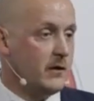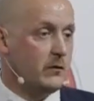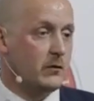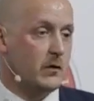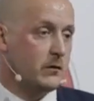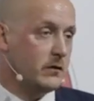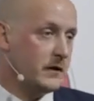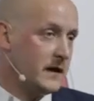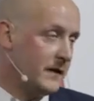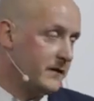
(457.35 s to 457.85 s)

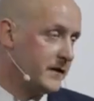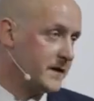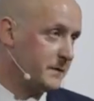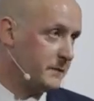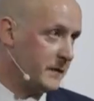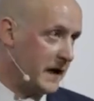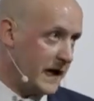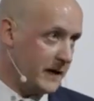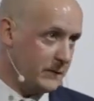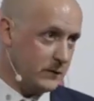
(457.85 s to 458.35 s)
We were never
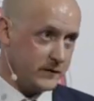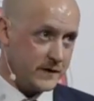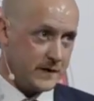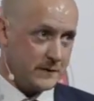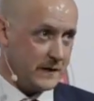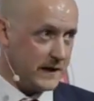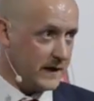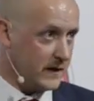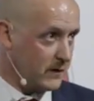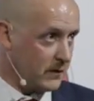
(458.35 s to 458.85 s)
able to
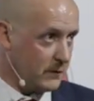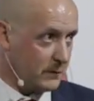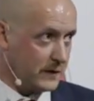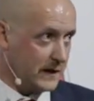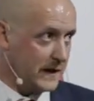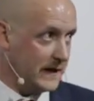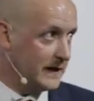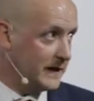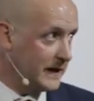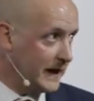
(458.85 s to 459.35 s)
make a
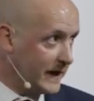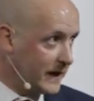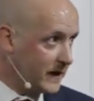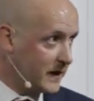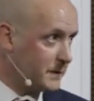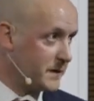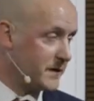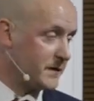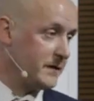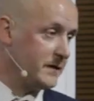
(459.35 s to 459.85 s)
complete
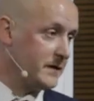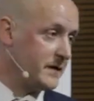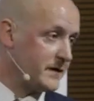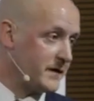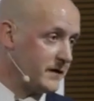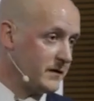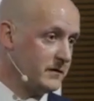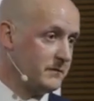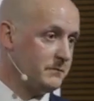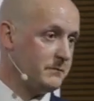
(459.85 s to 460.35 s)
link between the
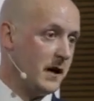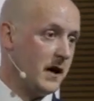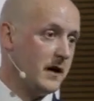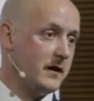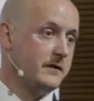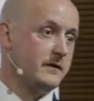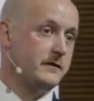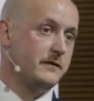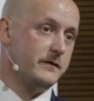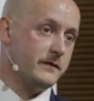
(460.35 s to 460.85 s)
two,
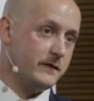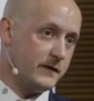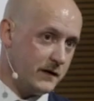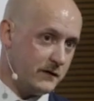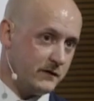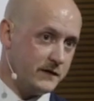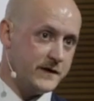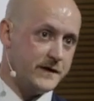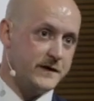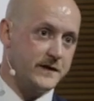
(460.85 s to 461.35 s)
but
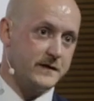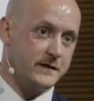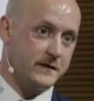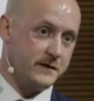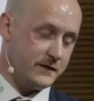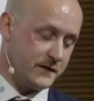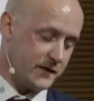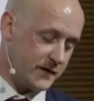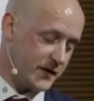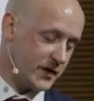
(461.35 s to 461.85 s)
there is
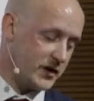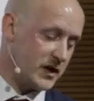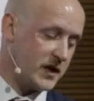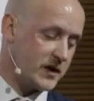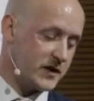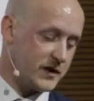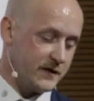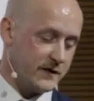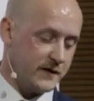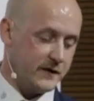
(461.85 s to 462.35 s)

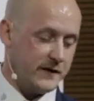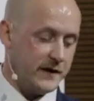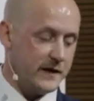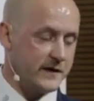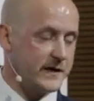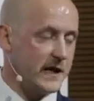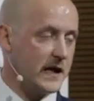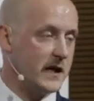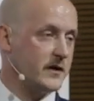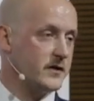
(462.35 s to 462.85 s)
suggestion that the
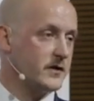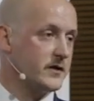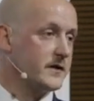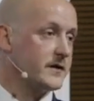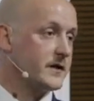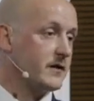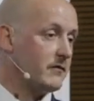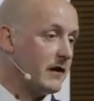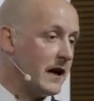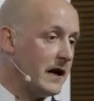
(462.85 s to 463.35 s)

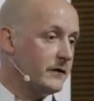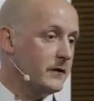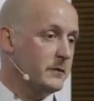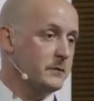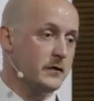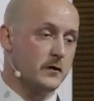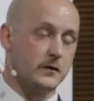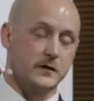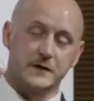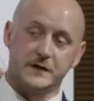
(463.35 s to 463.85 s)
intelligence around the
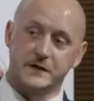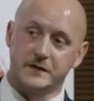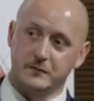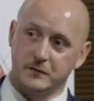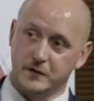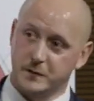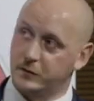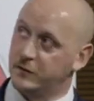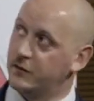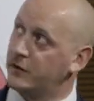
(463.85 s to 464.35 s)
books
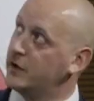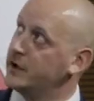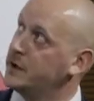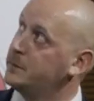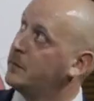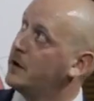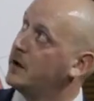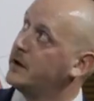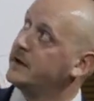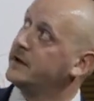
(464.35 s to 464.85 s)
was
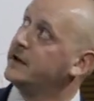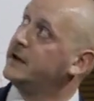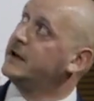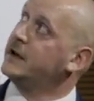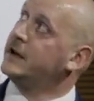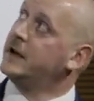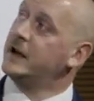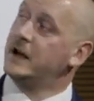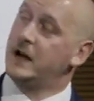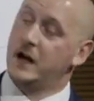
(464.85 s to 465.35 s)
provided by
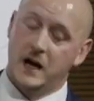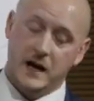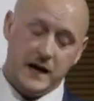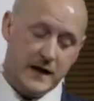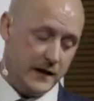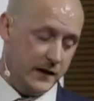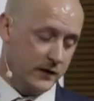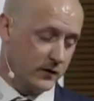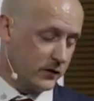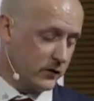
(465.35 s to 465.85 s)

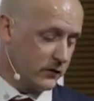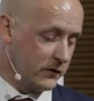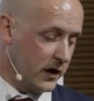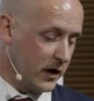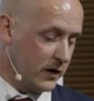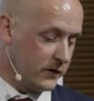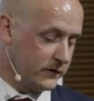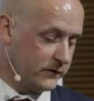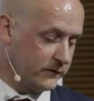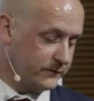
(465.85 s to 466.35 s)
Ilie
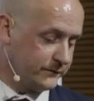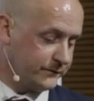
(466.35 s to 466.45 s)
Ungureanu.